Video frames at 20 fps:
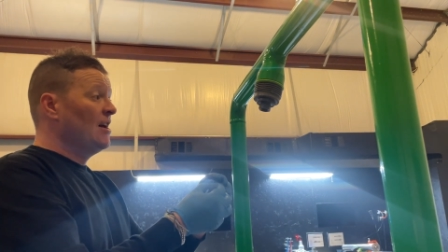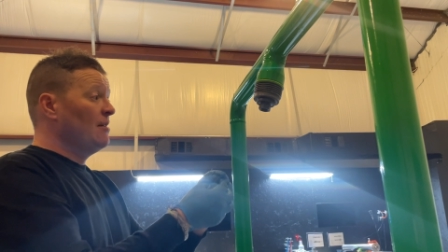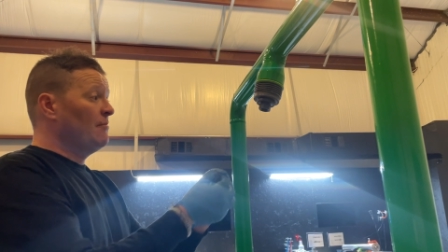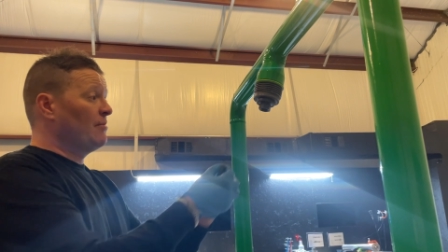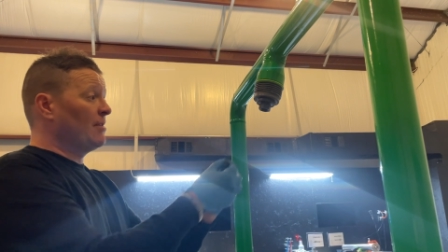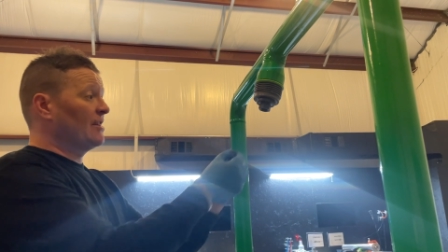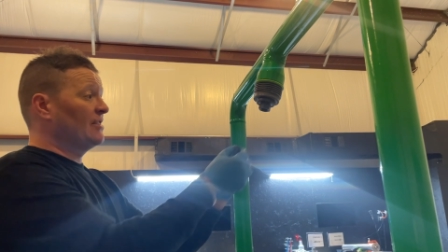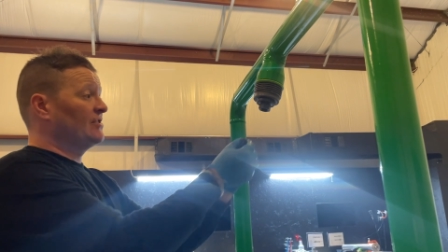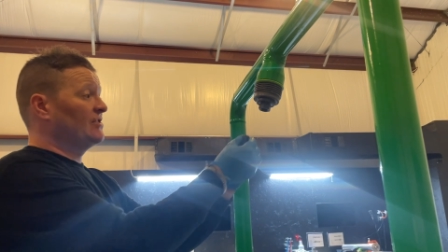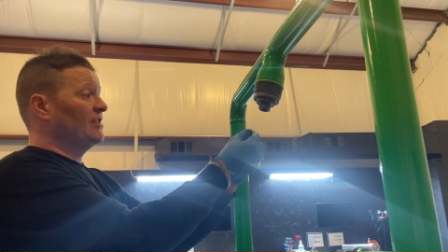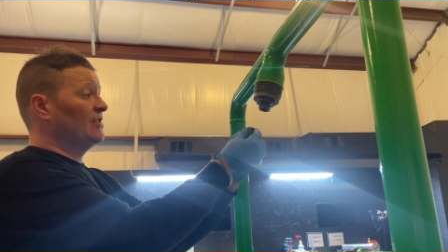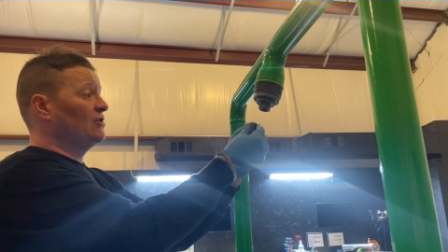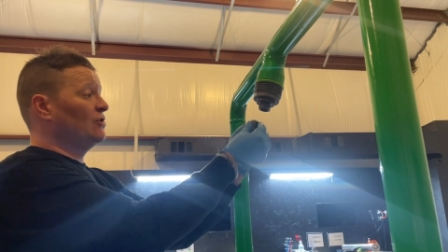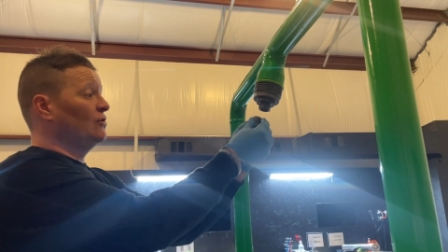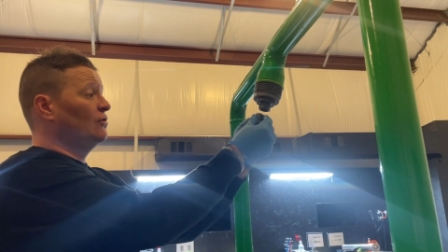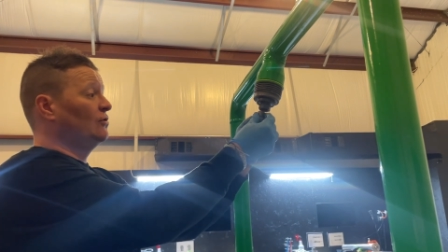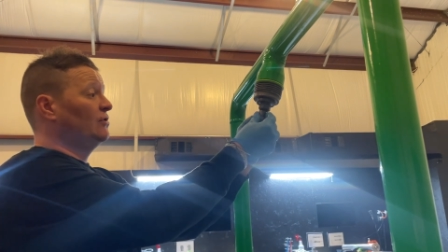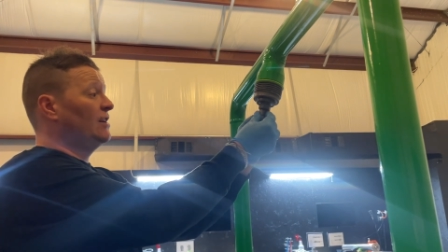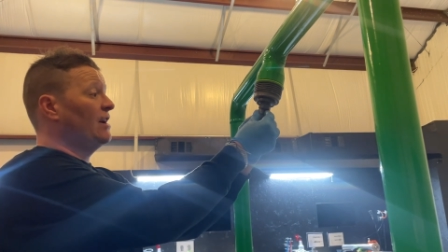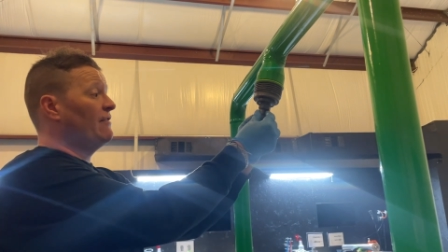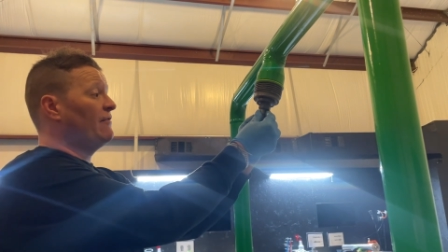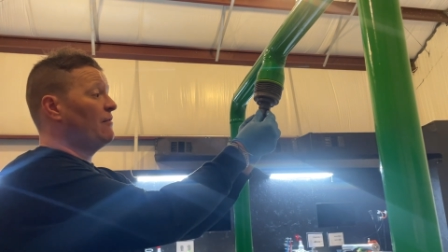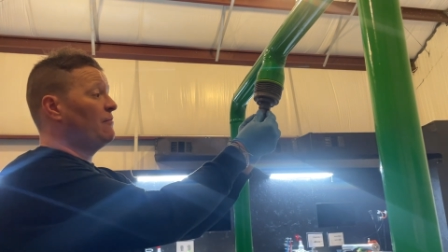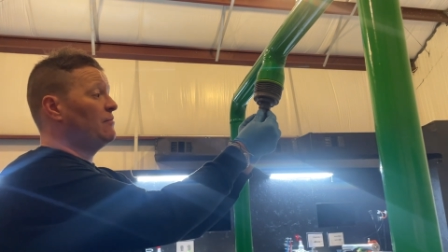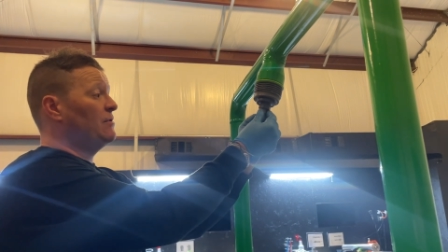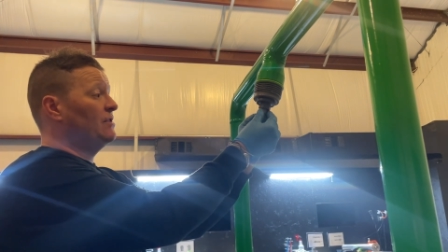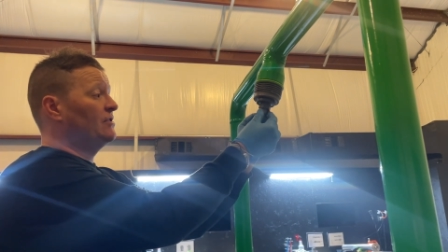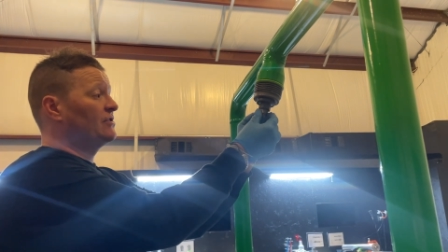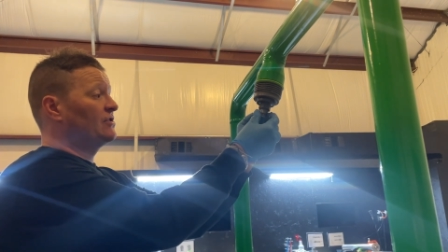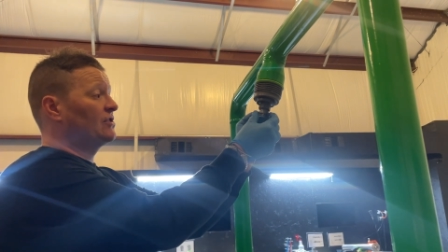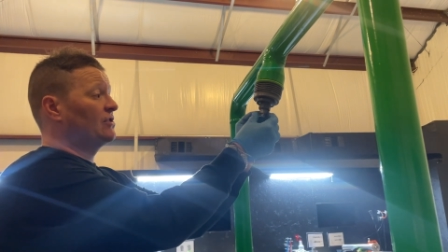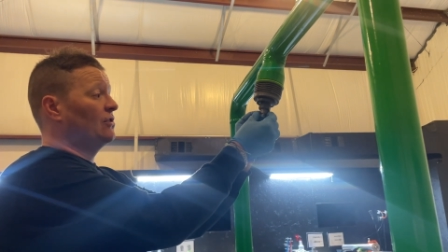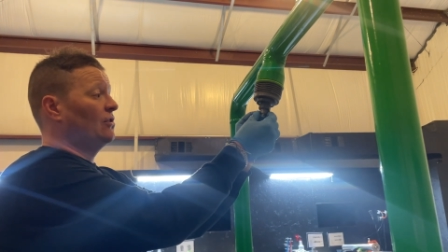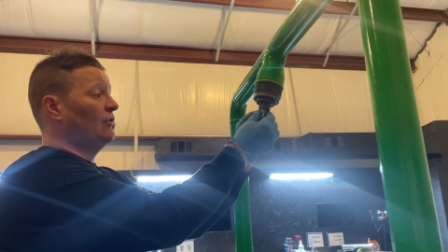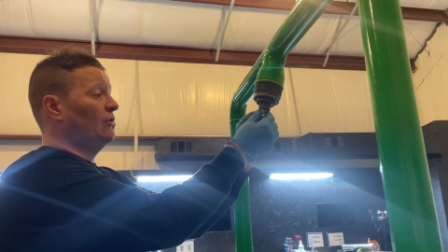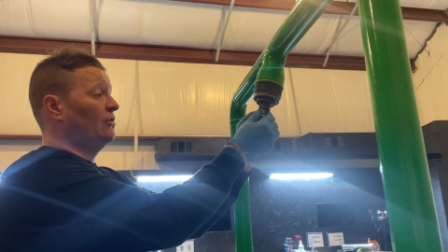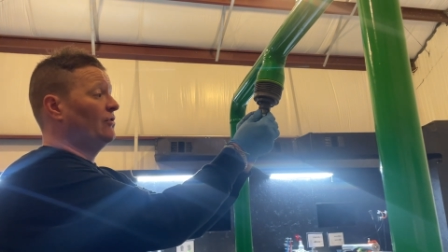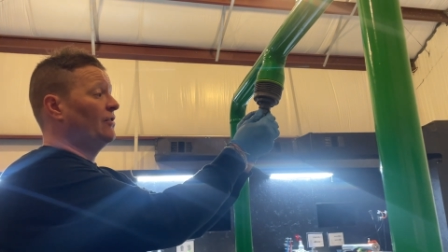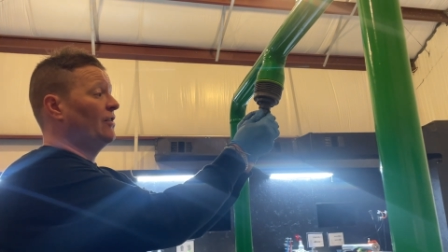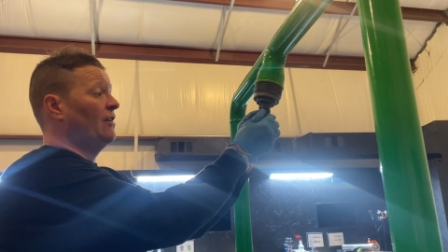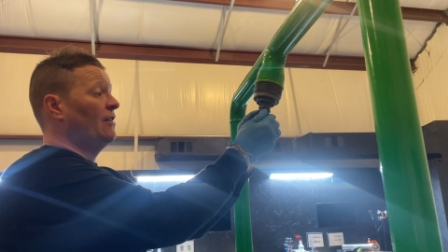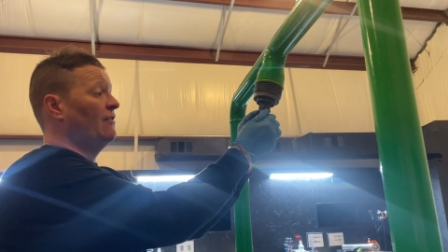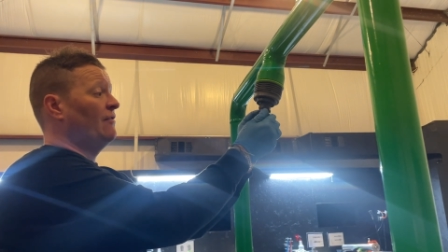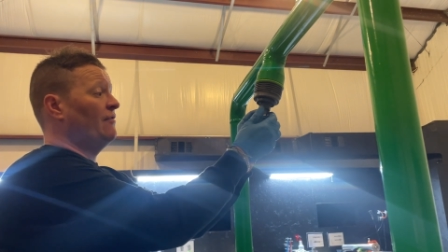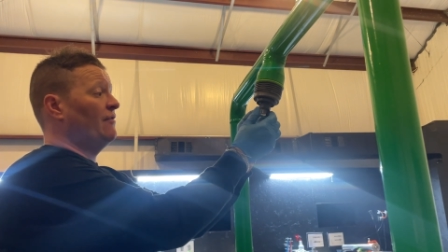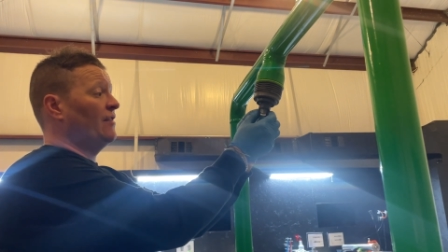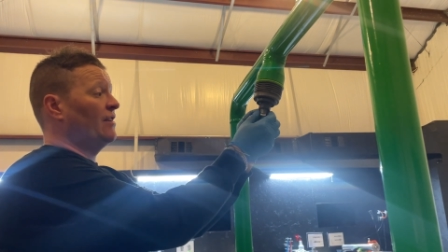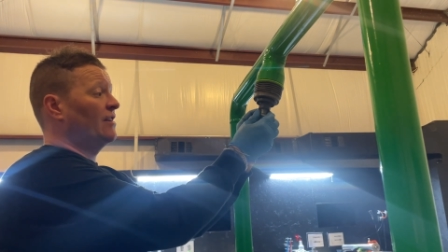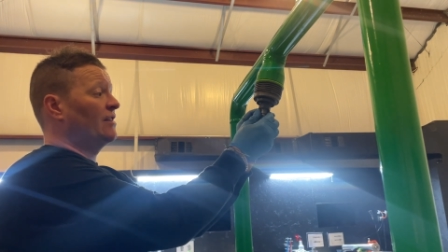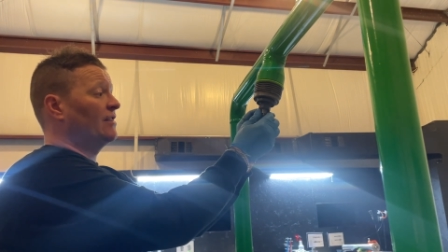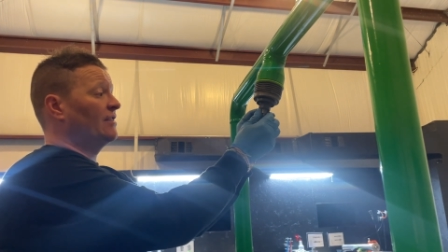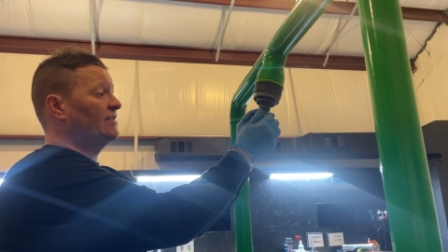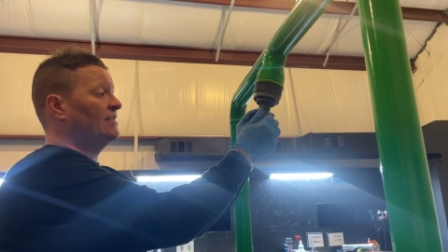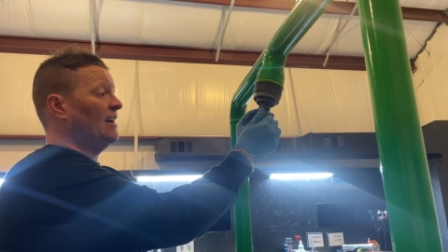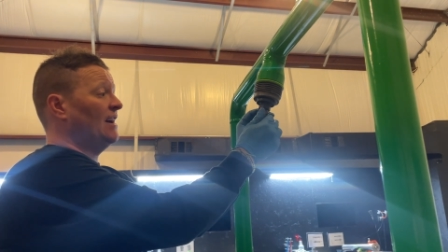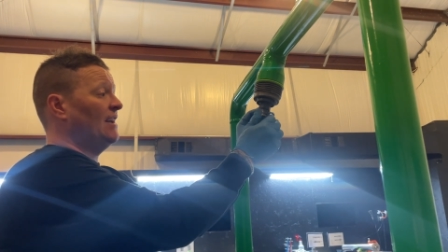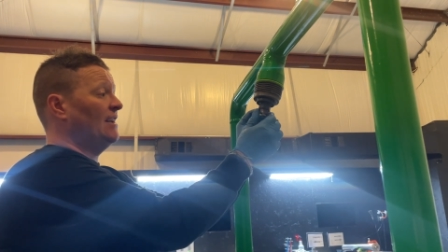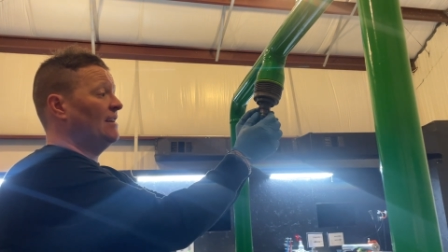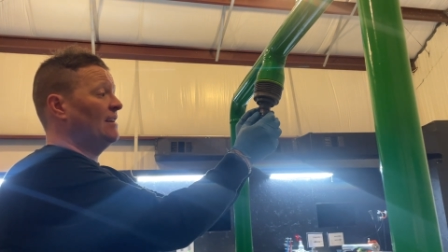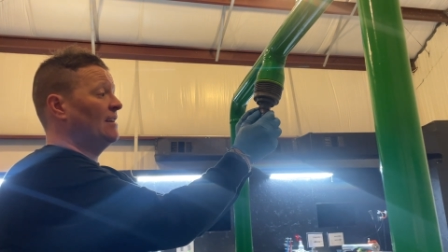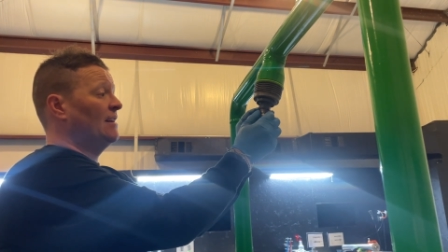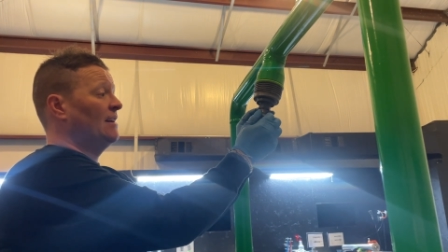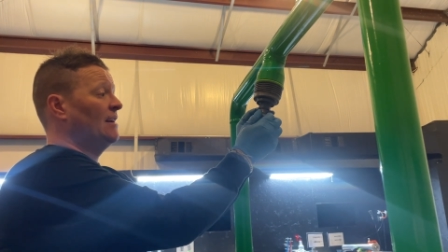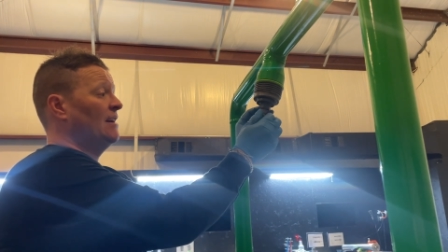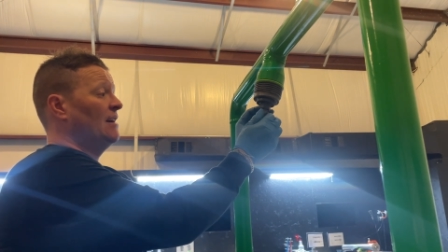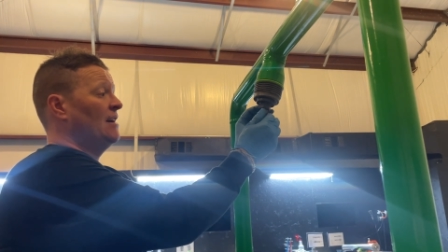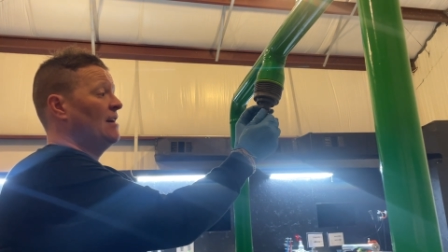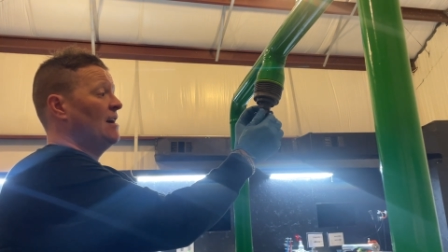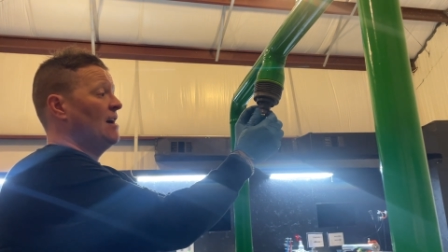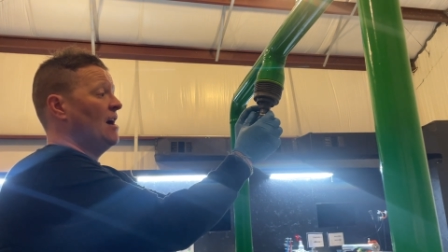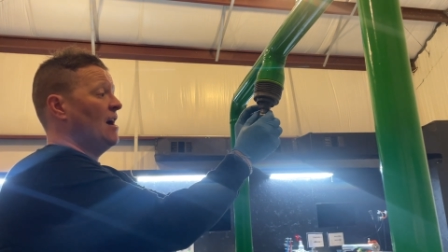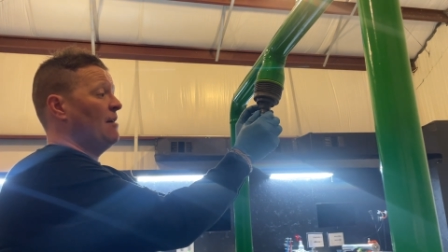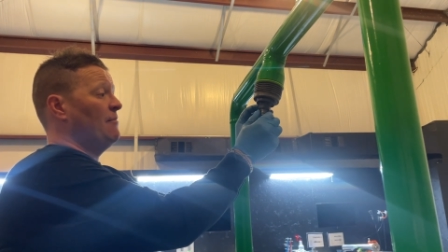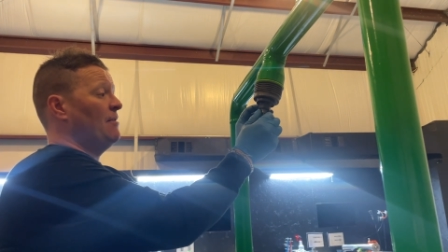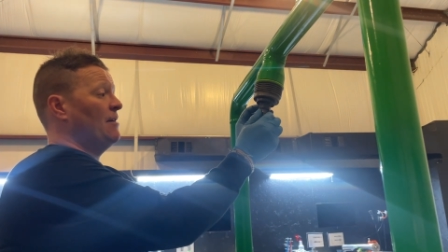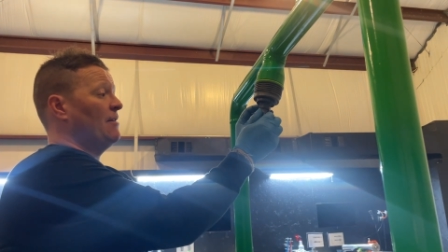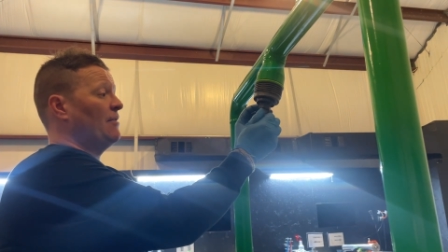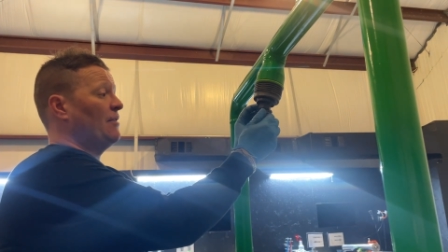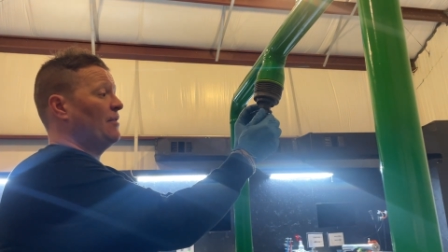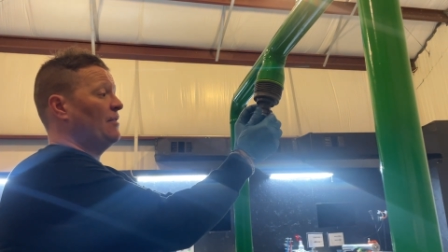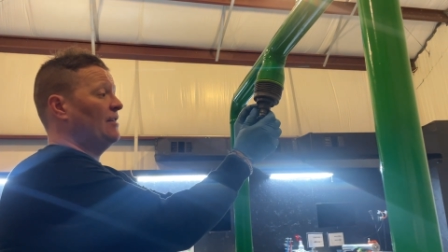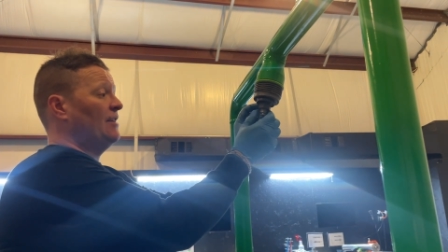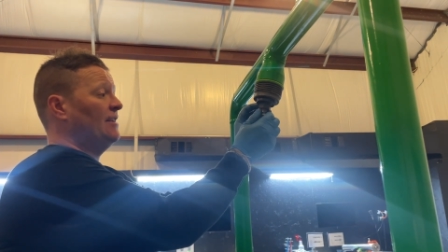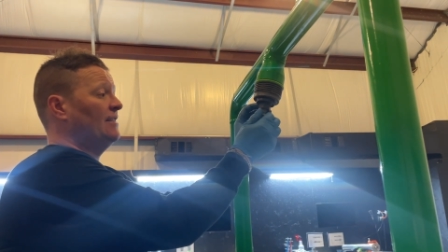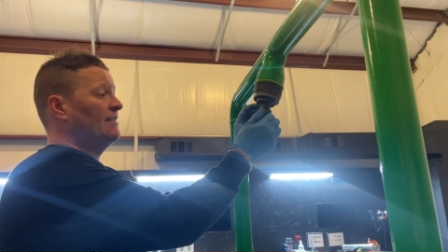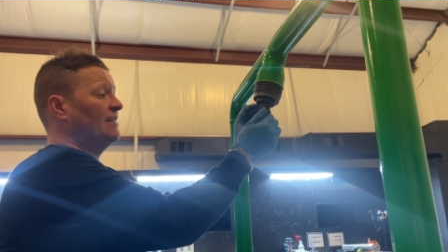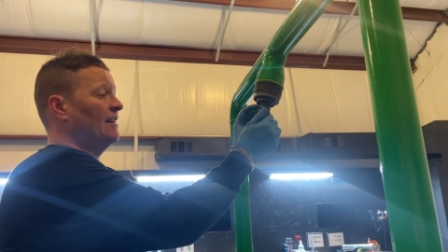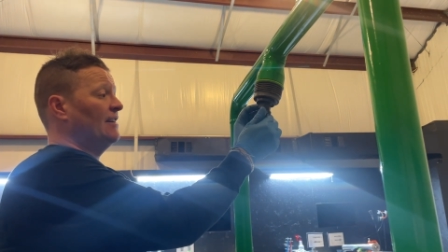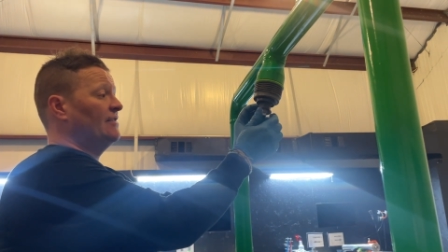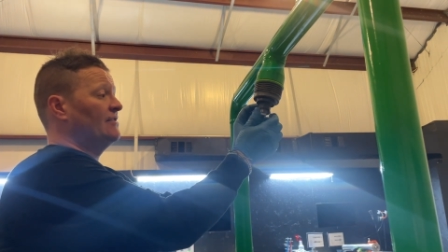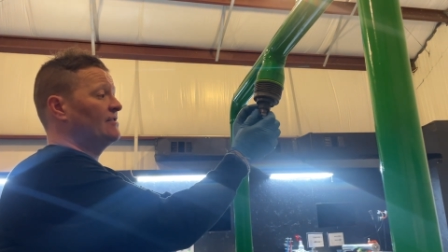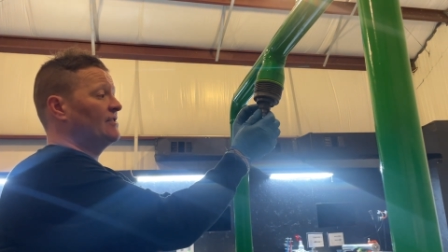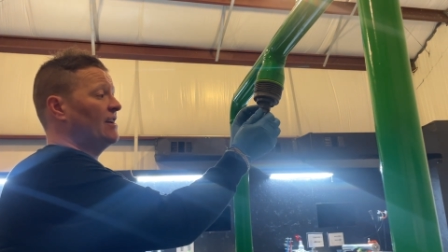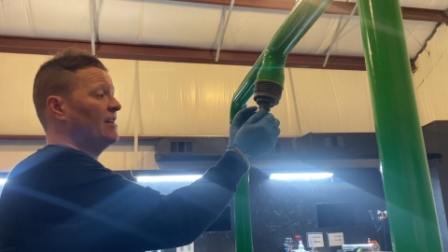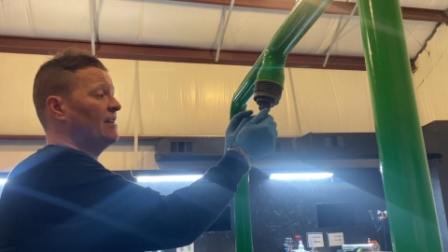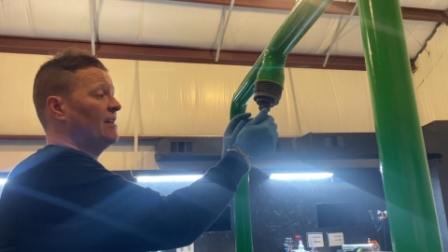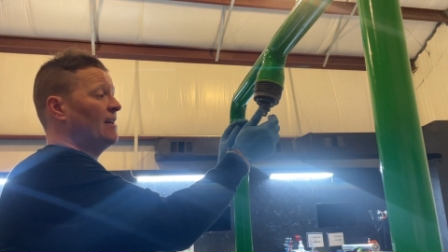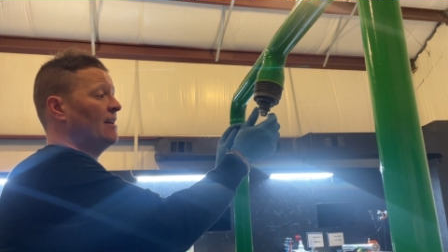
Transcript: because they should only ever be installed finger tight, about 3 turns in.